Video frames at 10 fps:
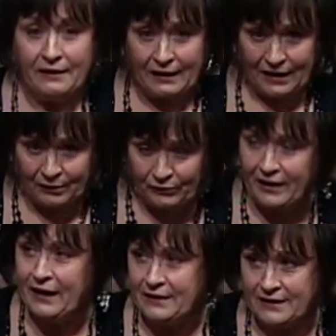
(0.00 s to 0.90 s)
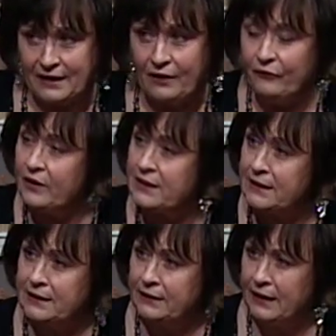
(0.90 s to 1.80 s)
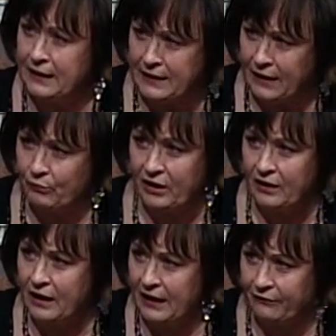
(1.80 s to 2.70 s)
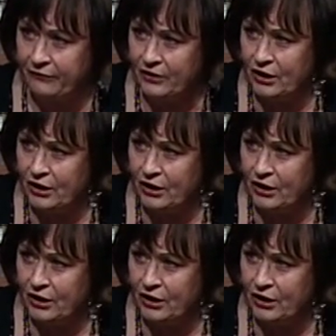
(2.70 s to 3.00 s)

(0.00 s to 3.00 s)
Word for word: I'm last, and I'm fixing to lay down my life.